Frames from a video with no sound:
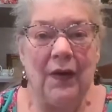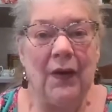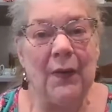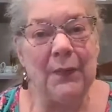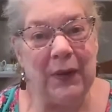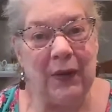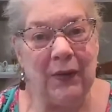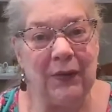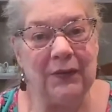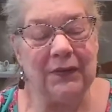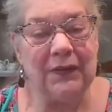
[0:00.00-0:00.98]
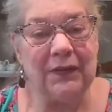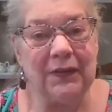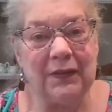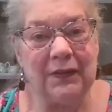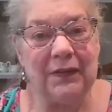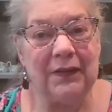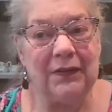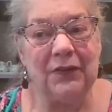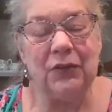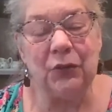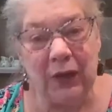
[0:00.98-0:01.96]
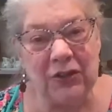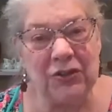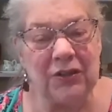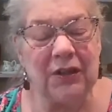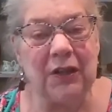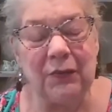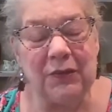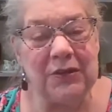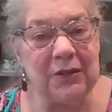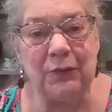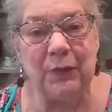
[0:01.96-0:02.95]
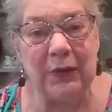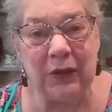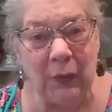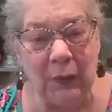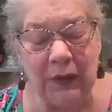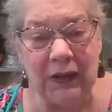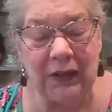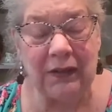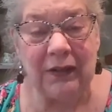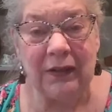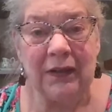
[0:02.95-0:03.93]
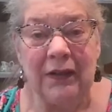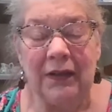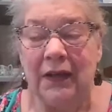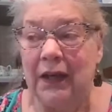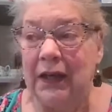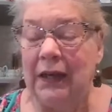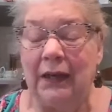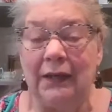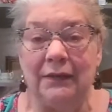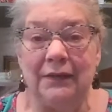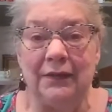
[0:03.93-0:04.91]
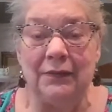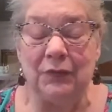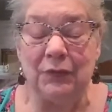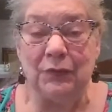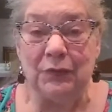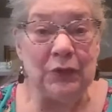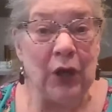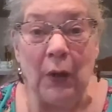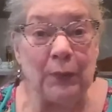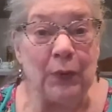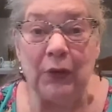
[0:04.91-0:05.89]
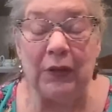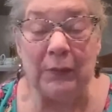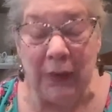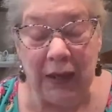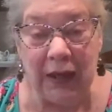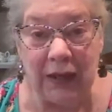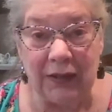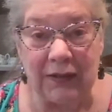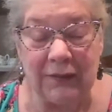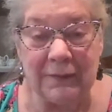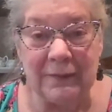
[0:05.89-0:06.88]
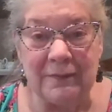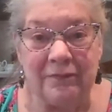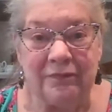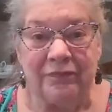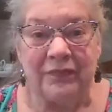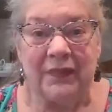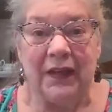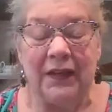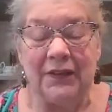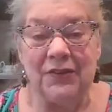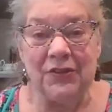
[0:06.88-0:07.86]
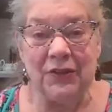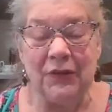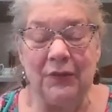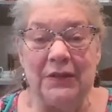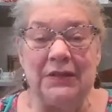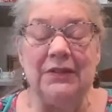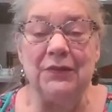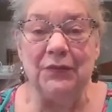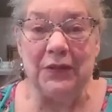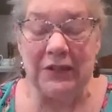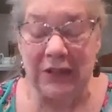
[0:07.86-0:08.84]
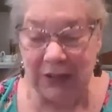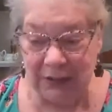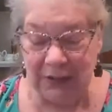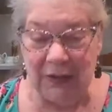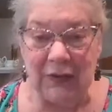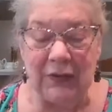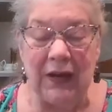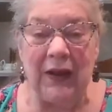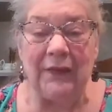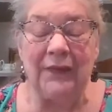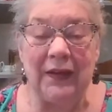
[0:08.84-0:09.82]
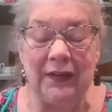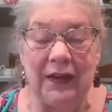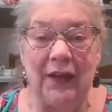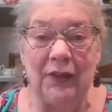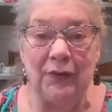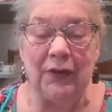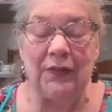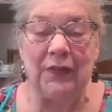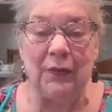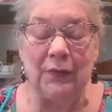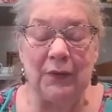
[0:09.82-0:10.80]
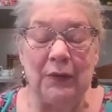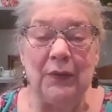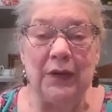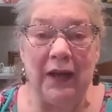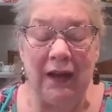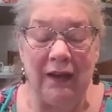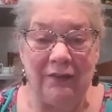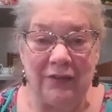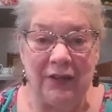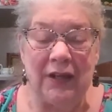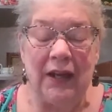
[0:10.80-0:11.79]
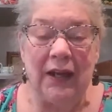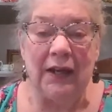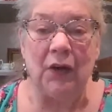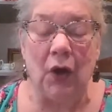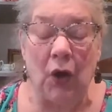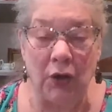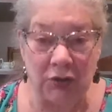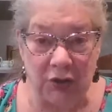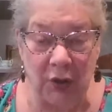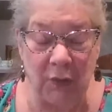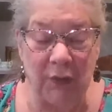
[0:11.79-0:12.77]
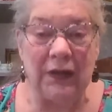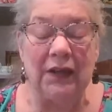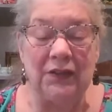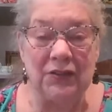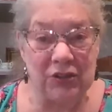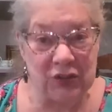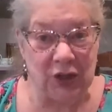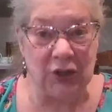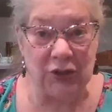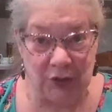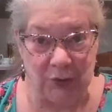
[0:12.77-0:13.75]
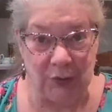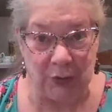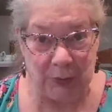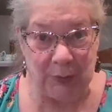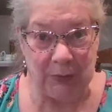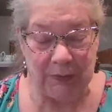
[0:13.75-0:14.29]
about the direction that we seem to be going in and not pulling back. And so we declared at that gathering that we would have an ongoing discussion group,